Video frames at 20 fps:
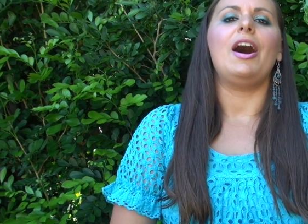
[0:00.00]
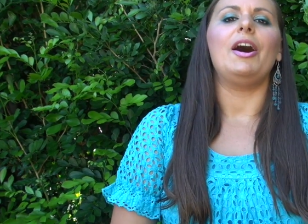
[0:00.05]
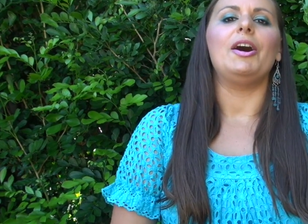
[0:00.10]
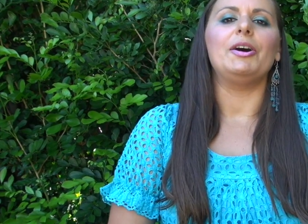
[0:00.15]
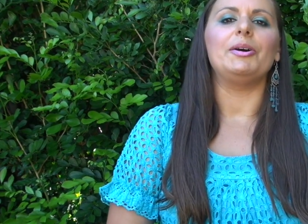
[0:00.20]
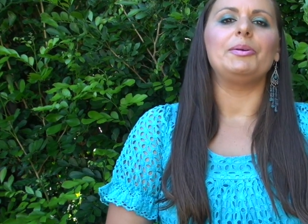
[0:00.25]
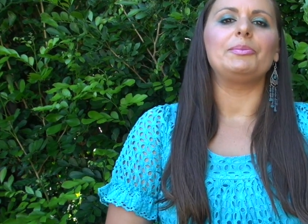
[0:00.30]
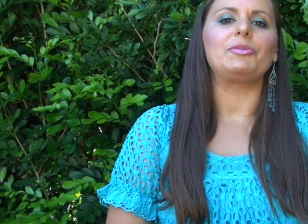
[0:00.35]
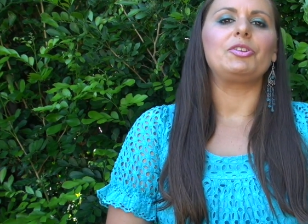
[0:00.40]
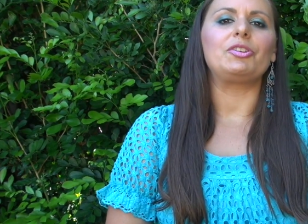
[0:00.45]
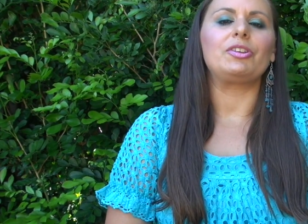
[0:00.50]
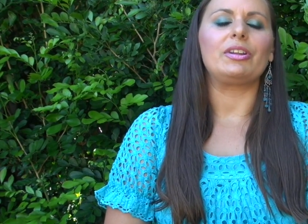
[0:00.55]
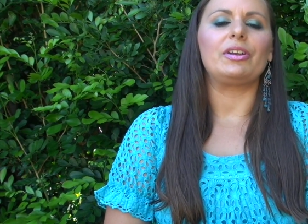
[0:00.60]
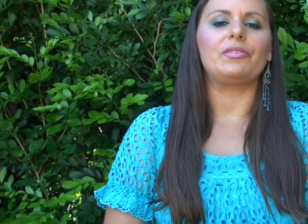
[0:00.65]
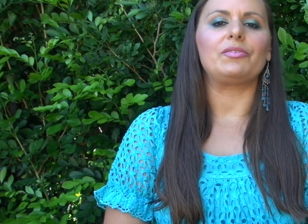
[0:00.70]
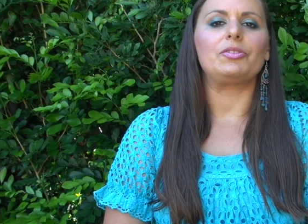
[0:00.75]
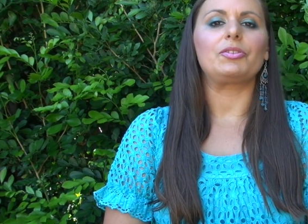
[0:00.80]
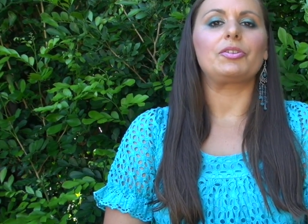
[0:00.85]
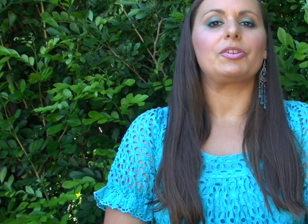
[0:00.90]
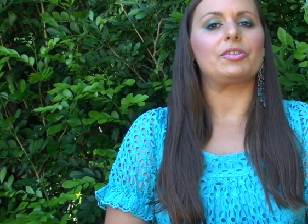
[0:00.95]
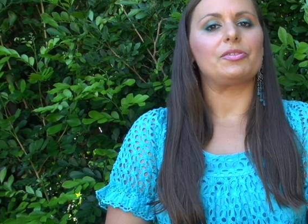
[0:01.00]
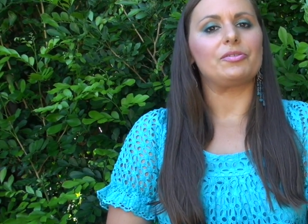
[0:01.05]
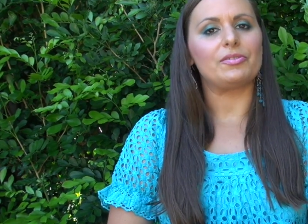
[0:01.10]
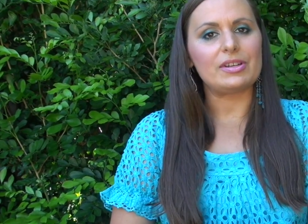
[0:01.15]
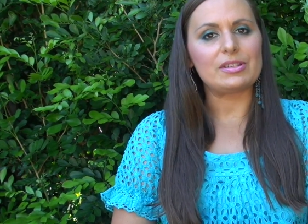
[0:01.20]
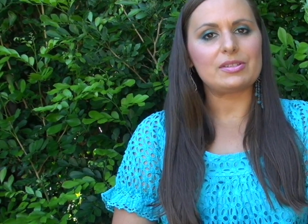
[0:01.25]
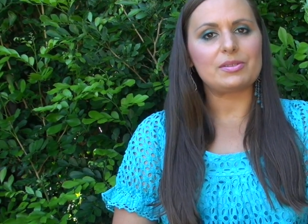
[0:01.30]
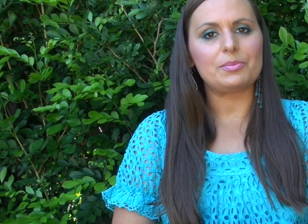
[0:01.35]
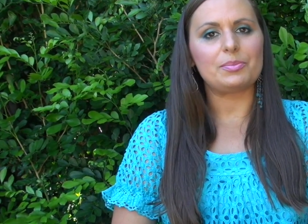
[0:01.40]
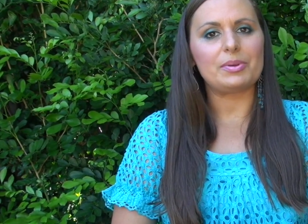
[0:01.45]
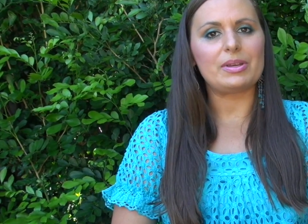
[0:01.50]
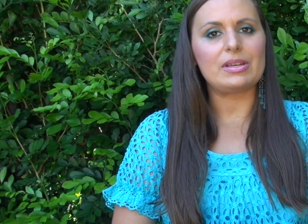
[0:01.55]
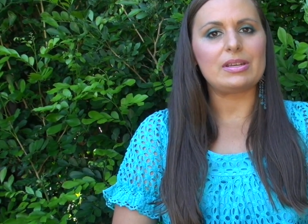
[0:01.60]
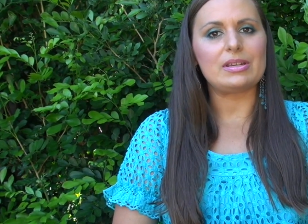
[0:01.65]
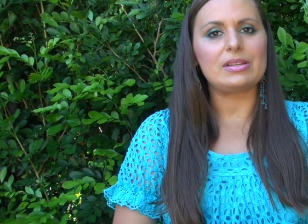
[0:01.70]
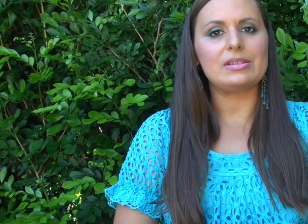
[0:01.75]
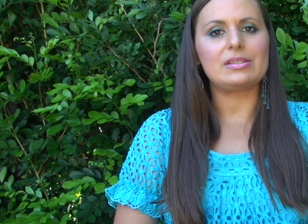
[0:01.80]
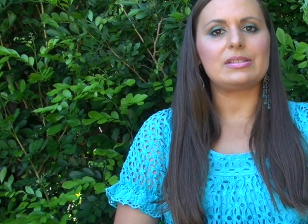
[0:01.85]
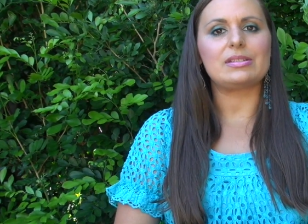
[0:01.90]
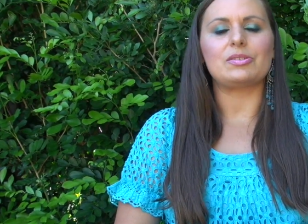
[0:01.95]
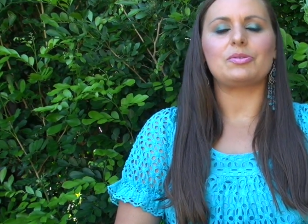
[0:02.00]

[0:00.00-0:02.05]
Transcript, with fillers: Um, you can have a look at the recipes,